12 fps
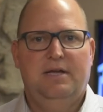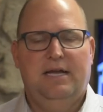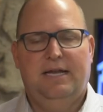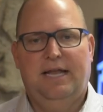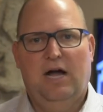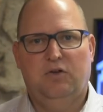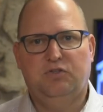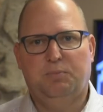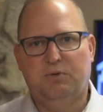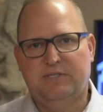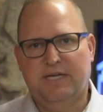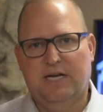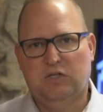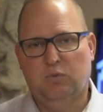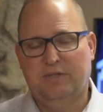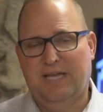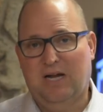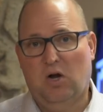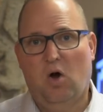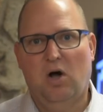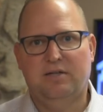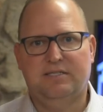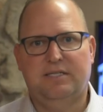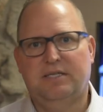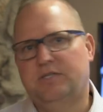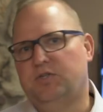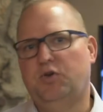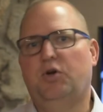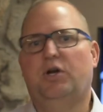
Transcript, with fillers: and how to protect what that cost is that